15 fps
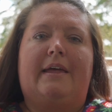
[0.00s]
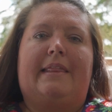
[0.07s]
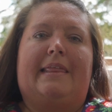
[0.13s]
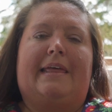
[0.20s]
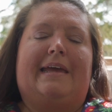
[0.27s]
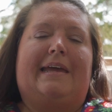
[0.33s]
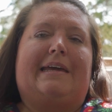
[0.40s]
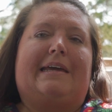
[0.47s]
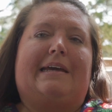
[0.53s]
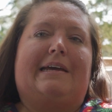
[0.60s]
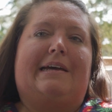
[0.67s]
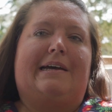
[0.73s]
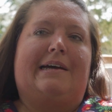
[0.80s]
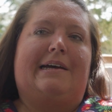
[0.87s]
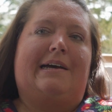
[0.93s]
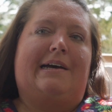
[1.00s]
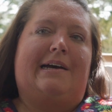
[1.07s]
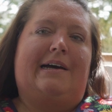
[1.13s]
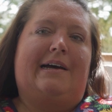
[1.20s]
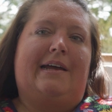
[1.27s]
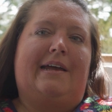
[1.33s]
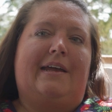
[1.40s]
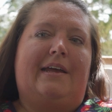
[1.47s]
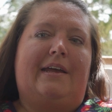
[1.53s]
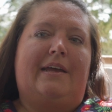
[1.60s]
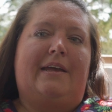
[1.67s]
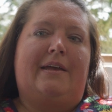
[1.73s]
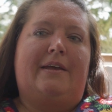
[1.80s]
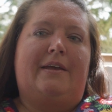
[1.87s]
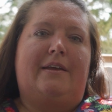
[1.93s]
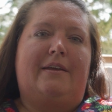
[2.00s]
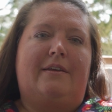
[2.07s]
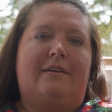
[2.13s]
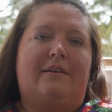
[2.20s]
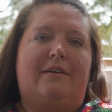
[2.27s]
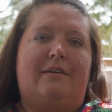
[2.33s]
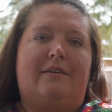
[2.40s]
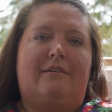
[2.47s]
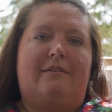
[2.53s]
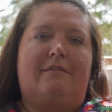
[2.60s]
Like, I